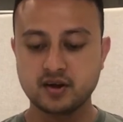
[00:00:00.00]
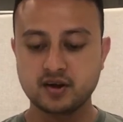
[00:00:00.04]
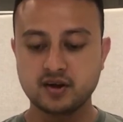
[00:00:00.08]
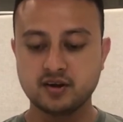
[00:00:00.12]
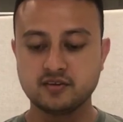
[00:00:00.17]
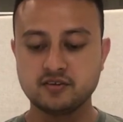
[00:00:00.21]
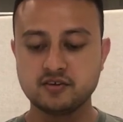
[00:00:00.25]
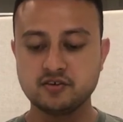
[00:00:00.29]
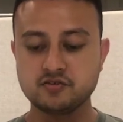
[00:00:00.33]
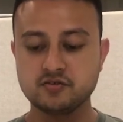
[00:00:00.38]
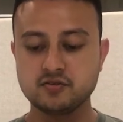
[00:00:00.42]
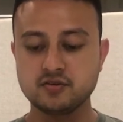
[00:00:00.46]

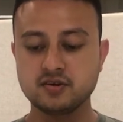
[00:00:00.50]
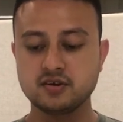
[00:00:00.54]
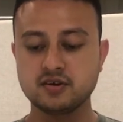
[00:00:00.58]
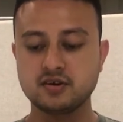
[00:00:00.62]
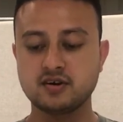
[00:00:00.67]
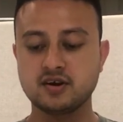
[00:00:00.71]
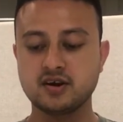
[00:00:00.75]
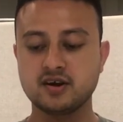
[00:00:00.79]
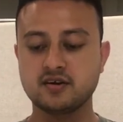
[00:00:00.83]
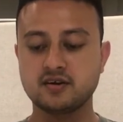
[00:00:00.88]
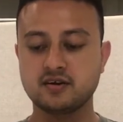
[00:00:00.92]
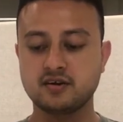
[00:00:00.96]
This will
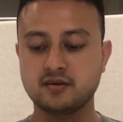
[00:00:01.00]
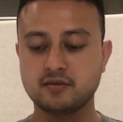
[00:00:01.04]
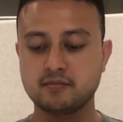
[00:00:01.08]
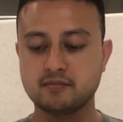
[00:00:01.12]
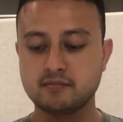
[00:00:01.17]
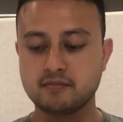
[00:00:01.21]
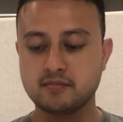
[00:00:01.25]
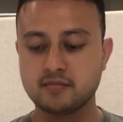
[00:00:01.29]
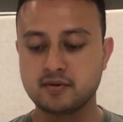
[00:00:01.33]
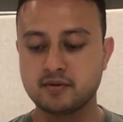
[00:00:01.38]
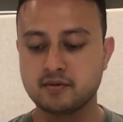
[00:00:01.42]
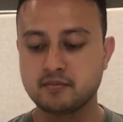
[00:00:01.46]
create a
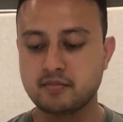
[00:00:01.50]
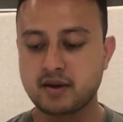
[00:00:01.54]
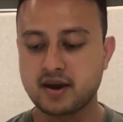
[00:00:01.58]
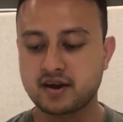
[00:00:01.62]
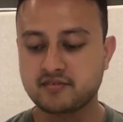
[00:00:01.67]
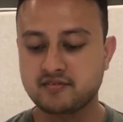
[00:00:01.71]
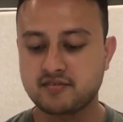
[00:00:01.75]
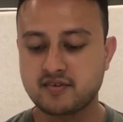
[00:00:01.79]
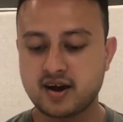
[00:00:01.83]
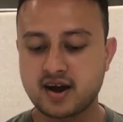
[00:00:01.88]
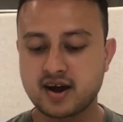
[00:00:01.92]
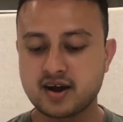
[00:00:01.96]

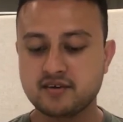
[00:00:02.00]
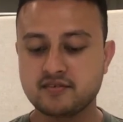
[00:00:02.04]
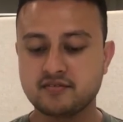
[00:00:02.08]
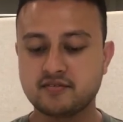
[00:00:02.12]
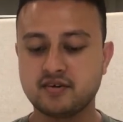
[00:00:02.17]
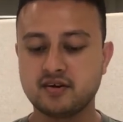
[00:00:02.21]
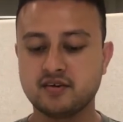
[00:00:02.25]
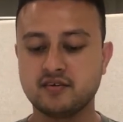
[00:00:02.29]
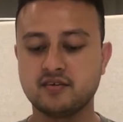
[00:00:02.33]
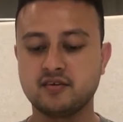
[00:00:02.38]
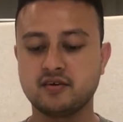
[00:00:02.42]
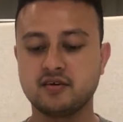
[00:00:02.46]
backfire
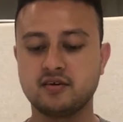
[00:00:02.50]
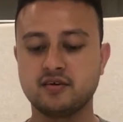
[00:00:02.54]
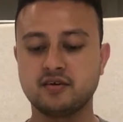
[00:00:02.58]
for the